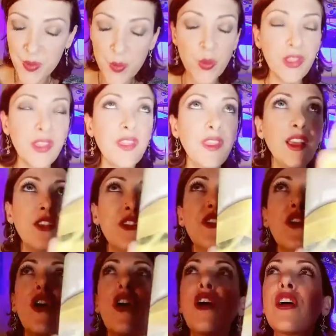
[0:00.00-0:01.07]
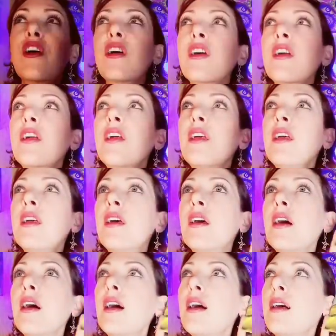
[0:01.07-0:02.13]
When things are,
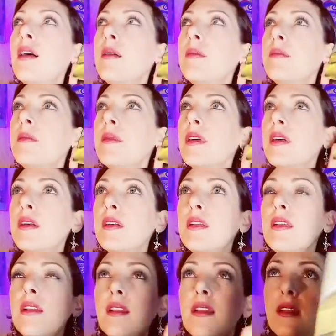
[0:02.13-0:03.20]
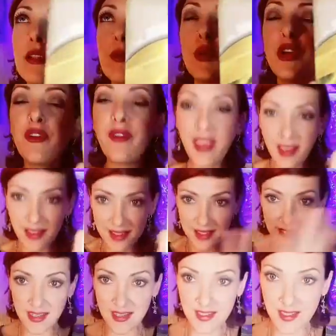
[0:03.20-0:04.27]
when you can't
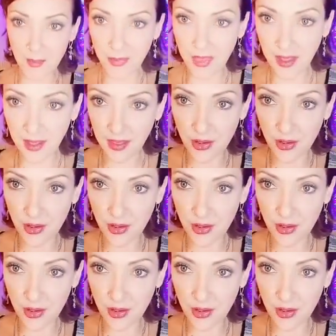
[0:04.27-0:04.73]
see something,